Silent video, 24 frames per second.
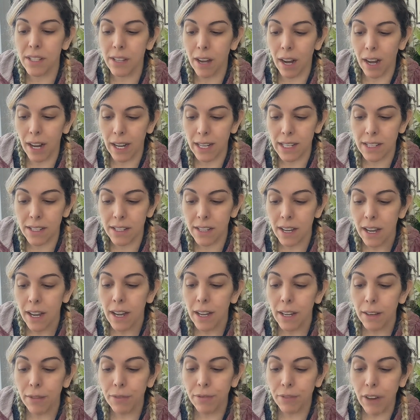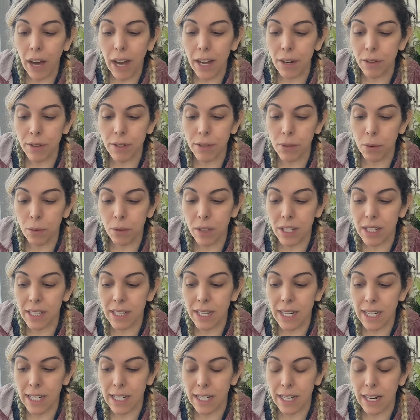And besides, if fire is
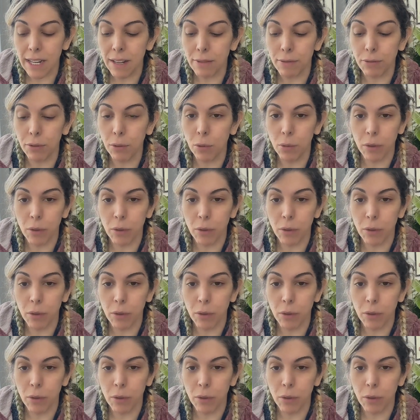all that's needed,